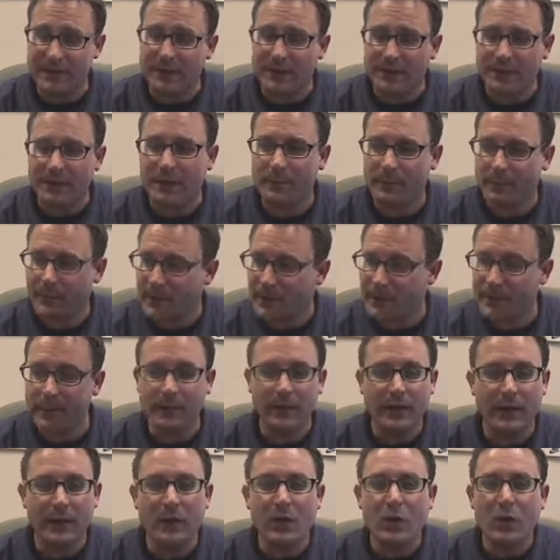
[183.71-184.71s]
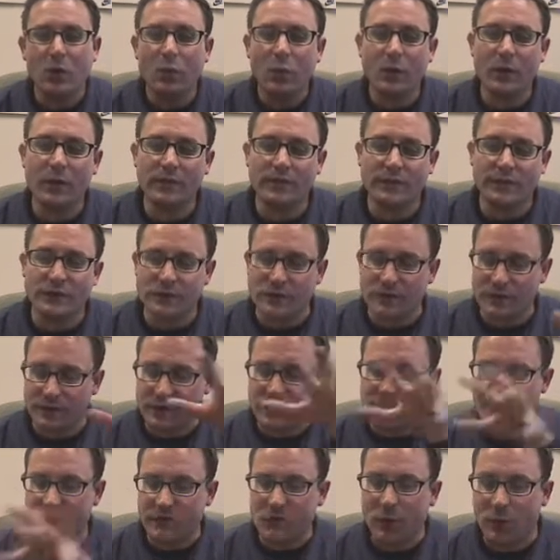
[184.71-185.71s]
And I thought, man, what if you took
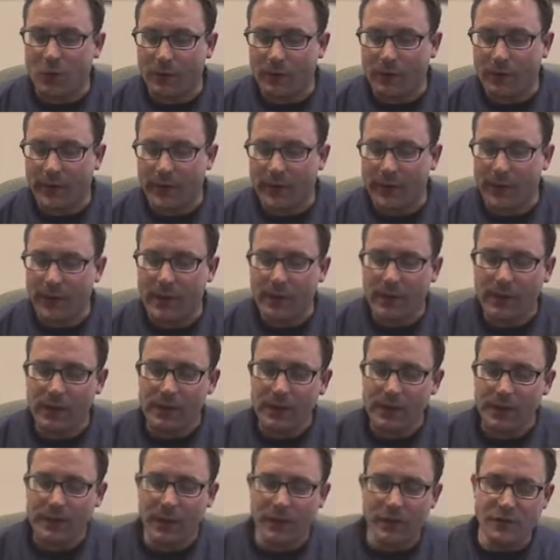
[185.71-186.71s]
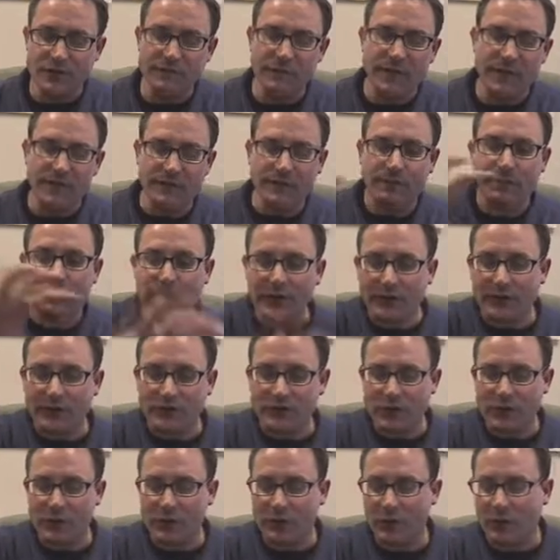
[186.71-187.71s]
the story and you found a
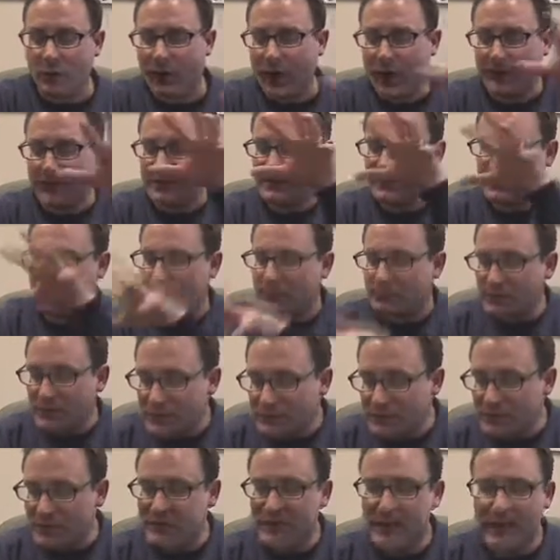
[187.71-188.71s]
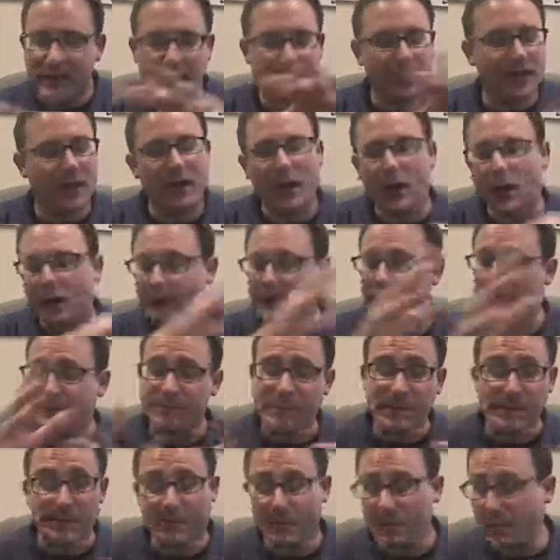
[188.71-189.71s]
picture and you added some music and you got all these
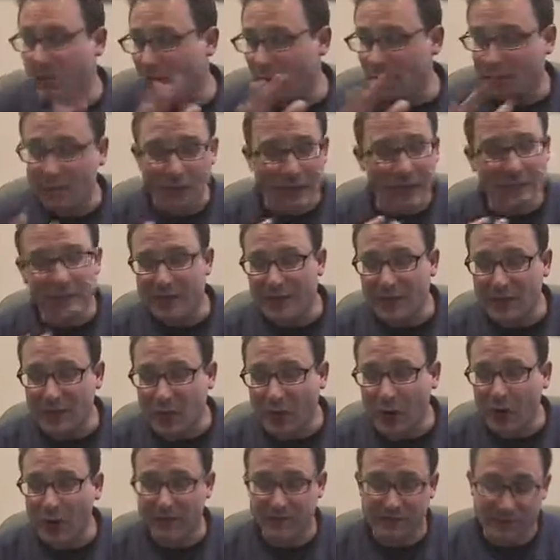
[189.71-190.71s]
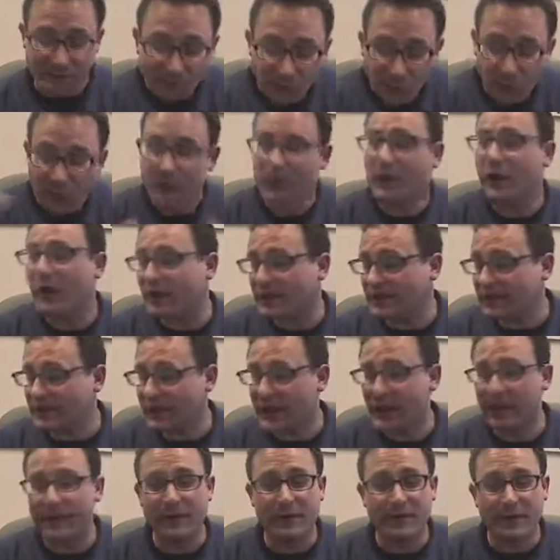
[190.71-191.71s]
people no one really knows and you put it all
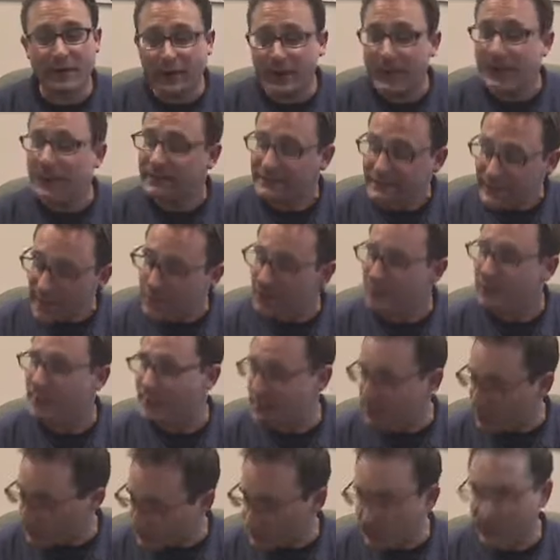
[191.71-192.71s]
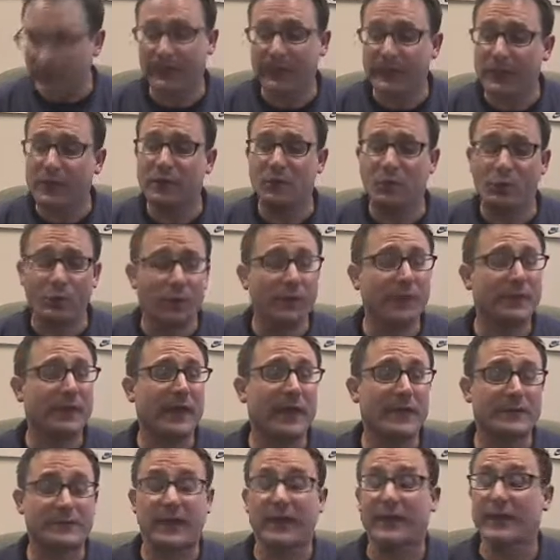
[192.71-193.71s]
together? That would be a really cool
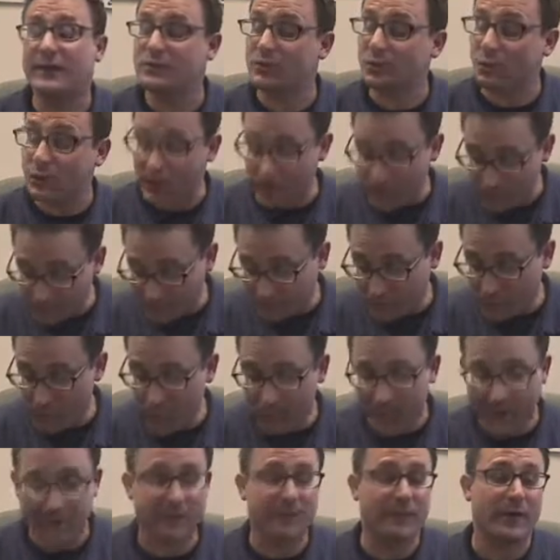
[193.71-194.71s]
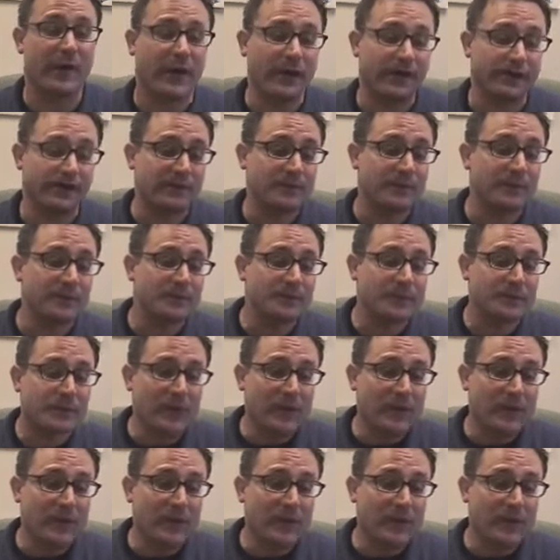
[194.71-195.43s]
thing. So I get to work with 2 of my friends.